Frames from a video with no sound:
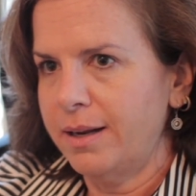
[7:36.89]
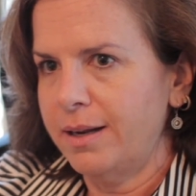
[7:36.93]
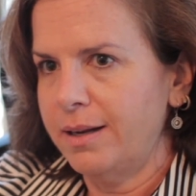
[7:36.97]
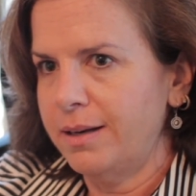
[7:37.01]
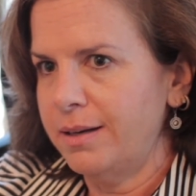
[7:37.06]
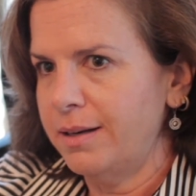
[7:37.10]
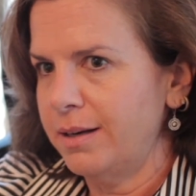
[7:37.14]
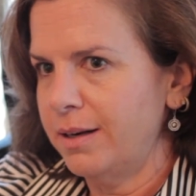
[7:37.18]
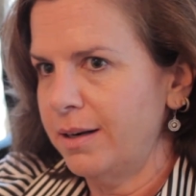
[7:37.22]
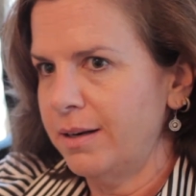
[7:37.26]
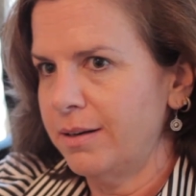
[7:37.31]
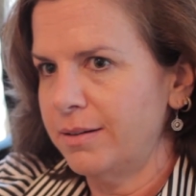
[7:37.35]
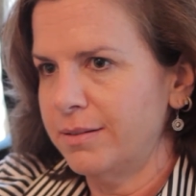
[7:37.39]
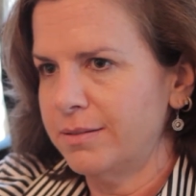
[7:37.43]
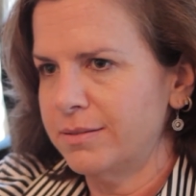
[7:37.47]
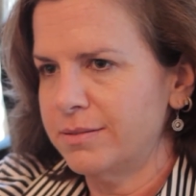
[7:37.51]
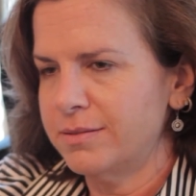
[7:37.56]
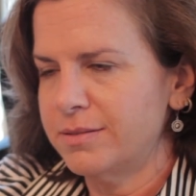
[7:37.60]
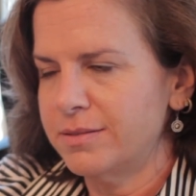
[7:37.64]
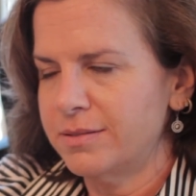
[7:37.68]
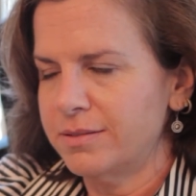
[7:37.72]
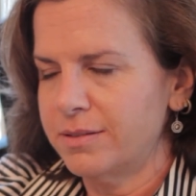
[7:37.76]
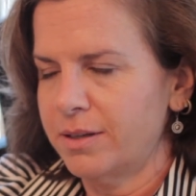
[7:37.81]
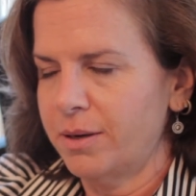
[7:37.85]
And
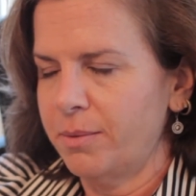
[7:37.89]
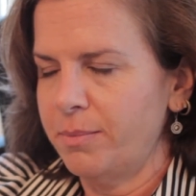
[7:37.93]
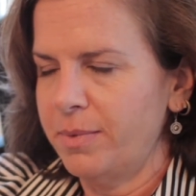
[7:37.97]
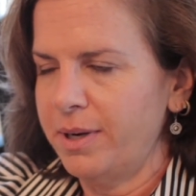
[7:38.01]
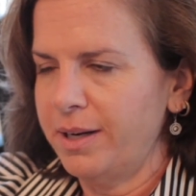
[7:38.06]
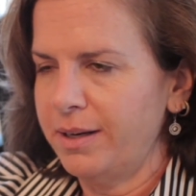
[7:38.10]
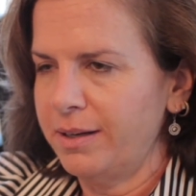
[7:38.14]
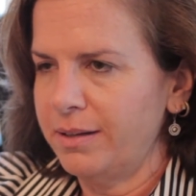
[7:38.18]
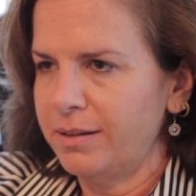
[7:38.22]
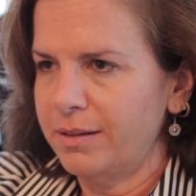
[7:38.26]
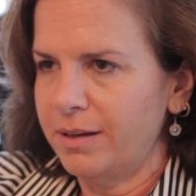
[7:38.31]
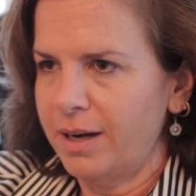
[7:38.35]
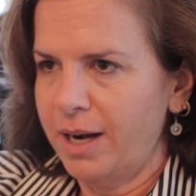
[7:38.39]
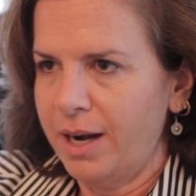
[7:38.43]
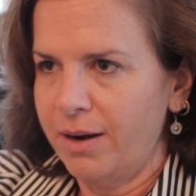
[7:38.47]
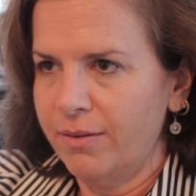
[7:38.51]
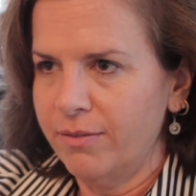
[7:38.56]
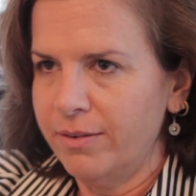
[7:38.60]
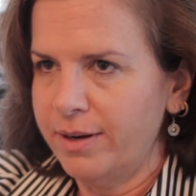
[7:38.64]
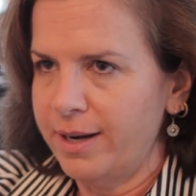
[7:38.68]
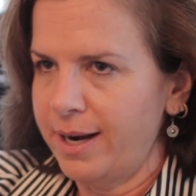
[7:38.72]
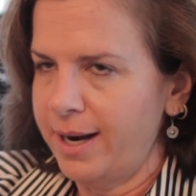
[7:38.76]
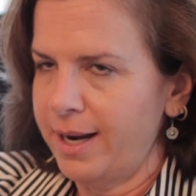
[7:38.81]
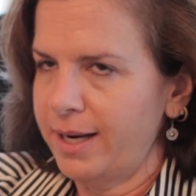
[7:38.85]
I mean,
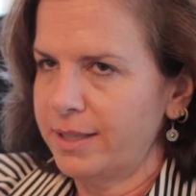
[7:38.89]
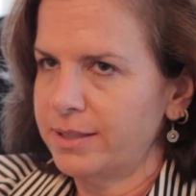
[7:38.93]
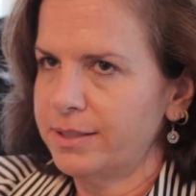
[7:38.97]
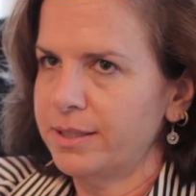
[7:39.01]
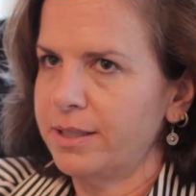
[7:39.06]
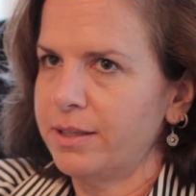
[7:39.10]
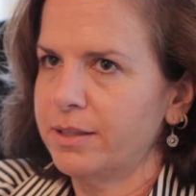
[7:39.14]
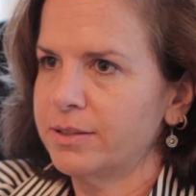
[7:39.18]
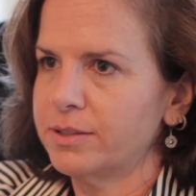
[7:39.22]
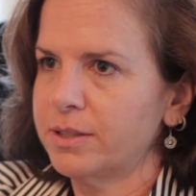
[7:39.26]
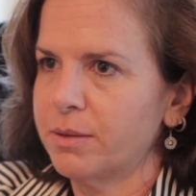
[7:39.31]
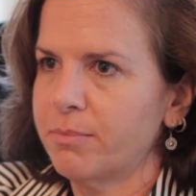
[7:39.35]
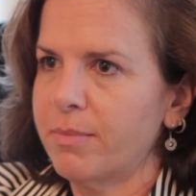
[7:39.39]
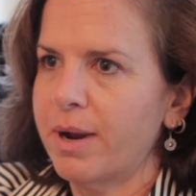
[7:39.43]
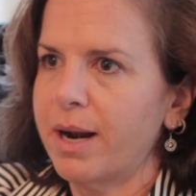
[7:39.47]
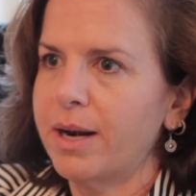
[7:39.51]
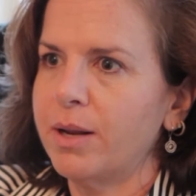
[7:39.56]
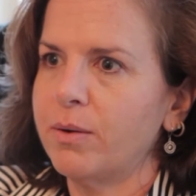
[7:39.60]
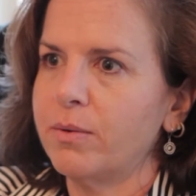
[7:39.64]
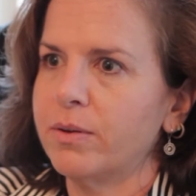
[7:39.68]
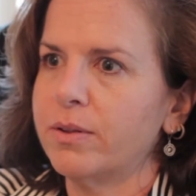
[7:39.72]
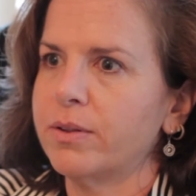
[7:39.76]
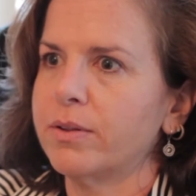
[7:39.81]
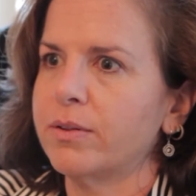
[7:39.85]
every day seeing
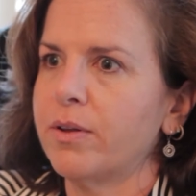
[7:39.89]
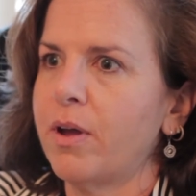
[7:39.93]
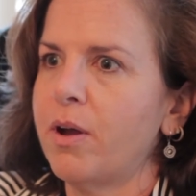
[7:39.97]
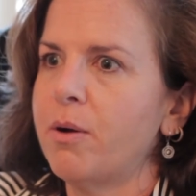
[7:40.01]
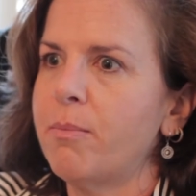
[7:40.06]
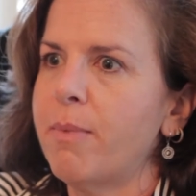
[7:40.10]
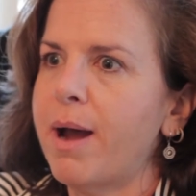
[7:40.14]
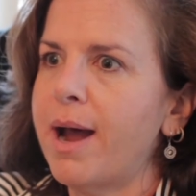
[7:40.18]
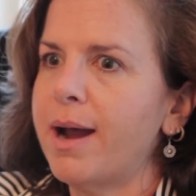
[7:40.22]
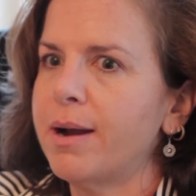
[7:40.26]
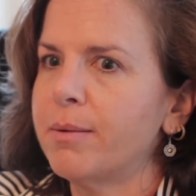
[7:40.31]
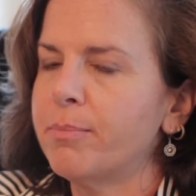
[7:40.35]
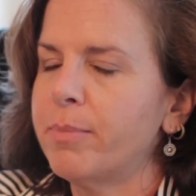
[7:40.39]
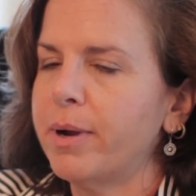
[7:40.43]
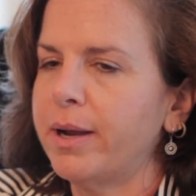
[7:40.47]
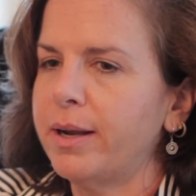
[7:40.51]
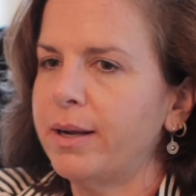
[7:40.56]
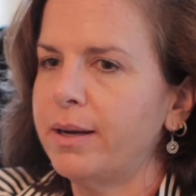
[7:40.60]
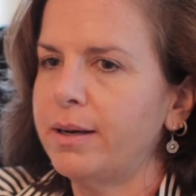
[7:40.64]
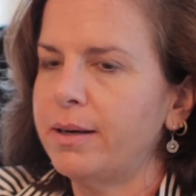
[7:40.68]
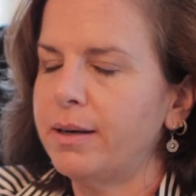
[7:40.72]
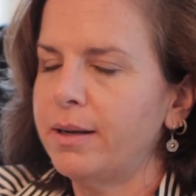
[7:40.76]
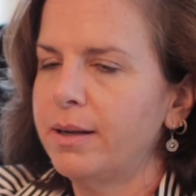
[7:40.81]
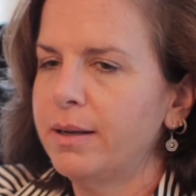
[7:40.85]
somebody with low back
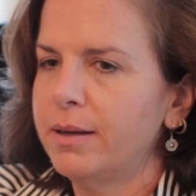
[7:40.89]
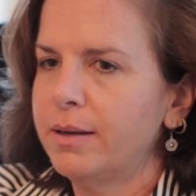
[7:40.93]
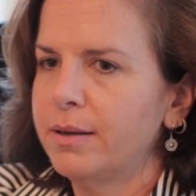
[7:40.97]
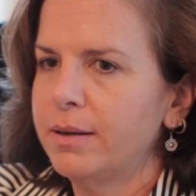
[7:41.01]
pain,